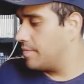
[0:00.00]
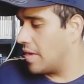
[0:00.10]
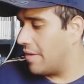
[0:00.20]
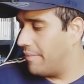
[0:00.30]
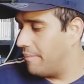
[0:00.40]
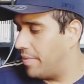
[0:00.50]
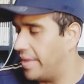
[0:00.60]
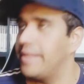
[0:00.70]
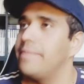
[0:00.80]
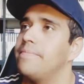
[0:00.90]
haven't
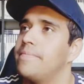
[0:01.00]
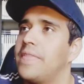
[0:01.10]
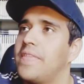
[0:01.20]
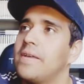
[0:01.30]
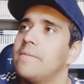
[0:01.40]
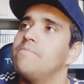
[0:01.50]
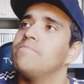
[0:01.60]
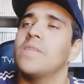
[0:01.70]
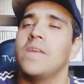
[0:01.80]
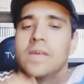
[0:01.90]
played it, I think.
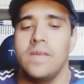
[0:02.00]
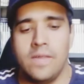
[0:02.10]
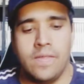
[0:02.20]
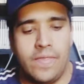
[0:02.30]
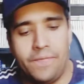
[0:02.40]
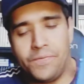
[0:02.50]
That